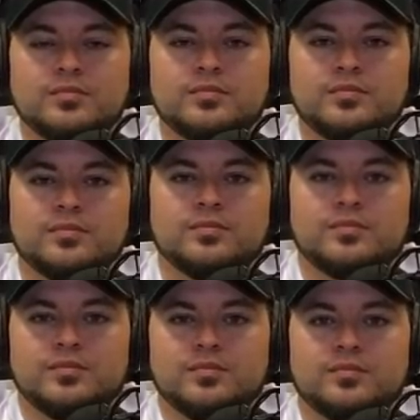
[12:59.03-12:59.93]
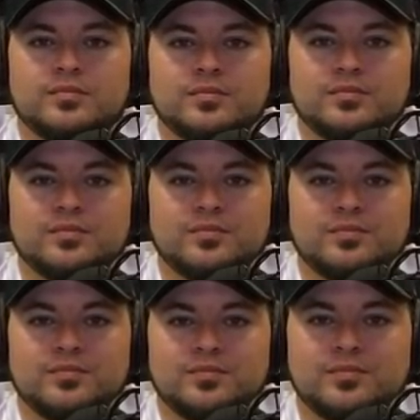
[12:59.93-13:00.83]

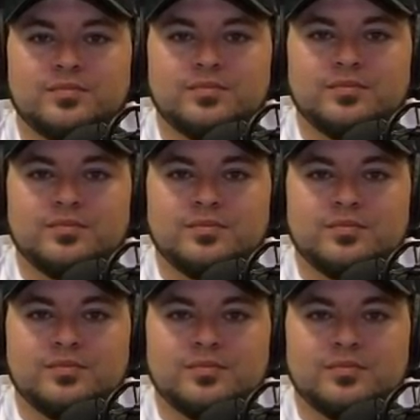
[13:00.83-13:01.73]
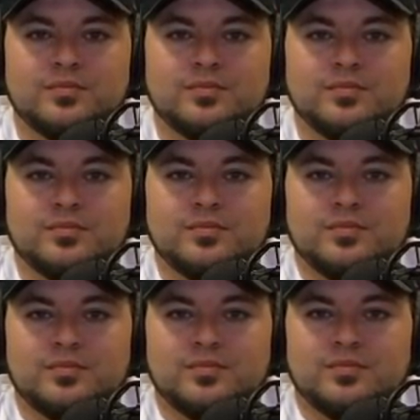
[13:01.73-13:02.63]

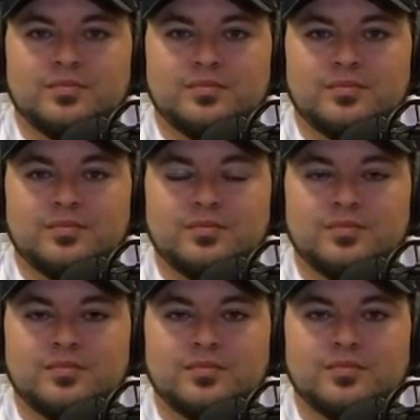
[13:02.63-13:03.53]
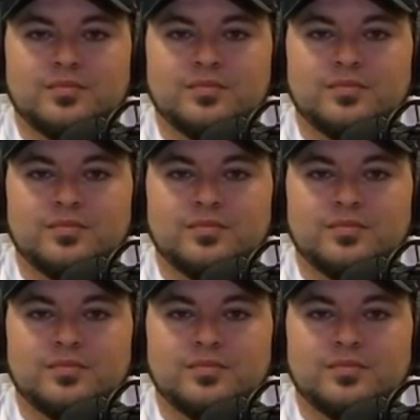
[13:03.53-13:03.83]
(not speaking)